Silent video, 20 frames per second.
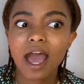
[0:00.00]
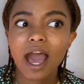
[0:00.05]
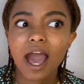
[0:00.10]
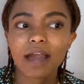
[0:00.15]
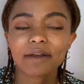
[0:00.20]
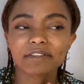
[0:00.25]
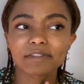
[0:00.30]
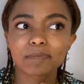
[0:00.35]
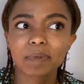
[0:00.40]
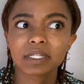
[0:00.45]
I
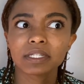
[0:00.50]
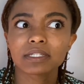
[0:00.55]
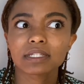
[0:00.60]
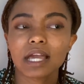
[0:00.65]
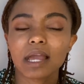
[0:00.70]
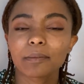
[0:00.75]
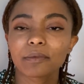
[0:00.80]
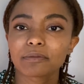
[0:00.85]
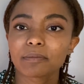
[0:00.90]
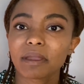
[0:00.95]
was spending
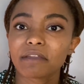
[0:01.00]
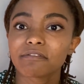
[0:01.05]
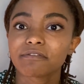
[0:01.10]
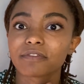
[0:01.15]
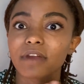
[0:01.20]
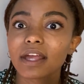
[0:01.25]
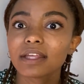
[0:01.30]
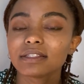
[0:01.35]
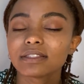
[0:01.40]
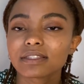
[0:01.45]
time with my
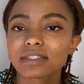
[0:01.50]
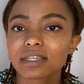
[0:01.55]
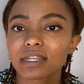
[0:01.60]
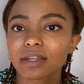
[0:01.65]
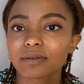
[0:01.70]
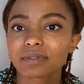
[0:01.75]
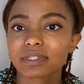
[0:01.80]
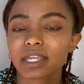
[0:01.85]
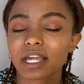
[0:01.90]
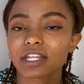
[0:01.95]
friends and I
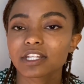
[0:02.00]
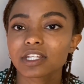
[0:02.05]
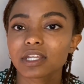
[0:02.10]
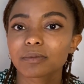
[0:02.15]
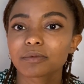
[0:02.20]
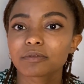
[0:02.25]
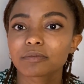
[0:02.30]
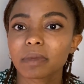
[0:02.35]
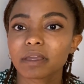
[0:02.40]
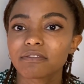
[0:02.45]
was catching up
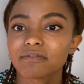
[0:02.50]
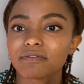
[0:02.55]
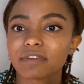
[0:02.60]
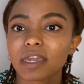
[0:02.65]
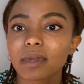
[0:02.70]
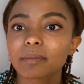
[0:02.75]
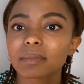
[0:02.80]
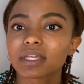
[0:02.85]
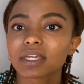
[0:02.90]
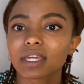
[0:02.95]
with my
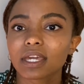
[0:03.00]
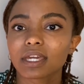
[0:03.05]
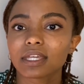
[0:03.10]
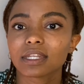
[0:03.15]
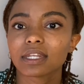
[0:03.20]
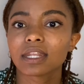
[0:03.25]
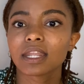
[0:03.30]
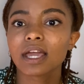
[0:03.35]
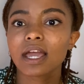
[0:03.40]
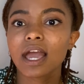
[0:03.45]
family,
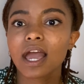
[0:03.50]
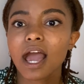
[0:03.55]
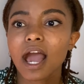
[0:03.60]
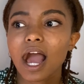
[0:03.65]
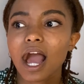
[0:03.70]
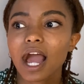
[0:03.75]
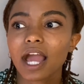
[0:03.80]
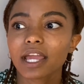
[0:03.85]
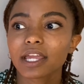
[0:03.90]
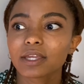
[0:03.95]
and
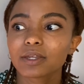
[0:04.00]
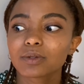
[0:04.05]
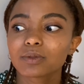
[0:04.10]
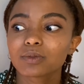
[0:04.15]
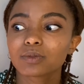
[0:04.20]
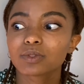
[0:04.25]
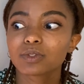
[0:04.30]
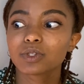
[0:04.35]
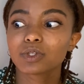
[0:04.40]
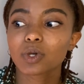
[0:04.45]
I,
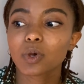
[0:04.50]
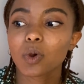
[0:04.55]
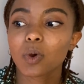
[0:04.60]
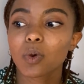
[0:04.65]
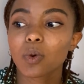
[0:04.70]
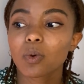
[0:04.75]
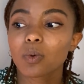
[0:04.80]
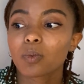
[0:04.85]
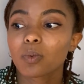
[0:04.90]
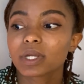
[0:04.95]
you
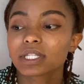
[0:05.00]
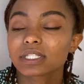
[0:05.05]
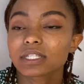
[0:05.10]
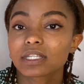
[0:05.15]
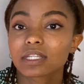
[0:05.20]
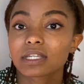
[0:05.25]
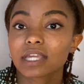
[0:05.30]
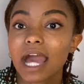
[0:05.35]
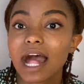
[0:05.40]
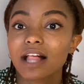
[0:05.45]
know, went
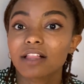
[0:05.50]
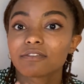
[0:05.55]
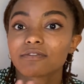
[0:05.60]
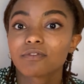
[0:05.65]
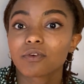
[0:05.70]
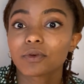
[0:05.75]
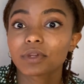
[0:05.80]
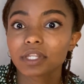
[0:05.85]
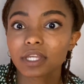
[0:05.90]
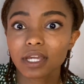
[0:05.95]
to
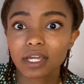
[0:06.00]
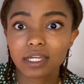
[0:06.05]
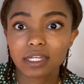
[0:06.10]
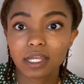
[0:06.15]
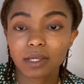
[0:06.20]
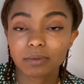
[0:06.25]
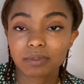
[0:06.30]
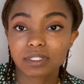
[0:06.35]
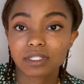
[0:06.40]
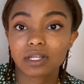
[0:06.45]
California and I
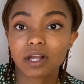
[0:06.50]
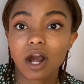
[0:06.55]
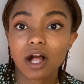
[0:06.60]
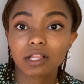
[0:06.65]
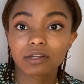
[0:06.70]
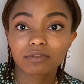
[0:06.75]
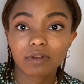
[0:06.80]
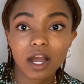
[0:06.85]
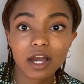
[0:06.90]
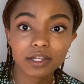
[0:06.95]
went to
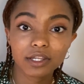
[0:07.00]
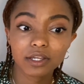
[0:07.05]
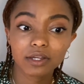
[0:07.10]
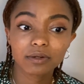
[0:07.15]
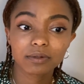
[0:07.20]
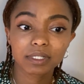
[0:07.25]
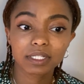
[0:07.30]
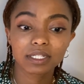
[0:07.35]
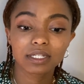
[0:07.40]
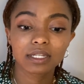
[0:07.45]
Colorado,
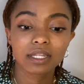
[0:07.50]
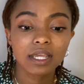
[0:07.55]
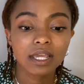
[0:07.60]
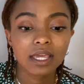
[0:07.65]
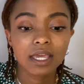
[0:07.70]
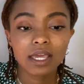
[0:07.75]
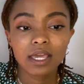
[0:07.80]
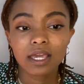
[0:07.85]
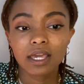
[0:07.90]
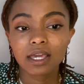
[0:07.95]
and
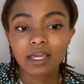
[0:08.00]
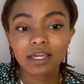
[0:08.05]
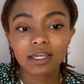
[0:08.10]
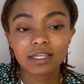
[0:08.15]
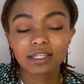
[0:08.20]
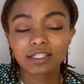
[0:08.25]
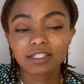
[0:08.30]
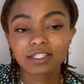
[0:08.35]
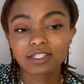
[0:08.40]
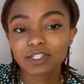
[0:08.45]

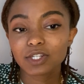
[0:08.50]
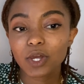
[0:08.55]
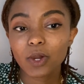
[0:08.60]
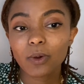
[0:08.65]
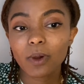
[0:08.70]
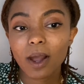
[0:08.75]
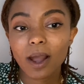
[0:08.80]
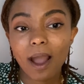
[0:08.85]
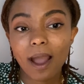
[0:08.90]
you know,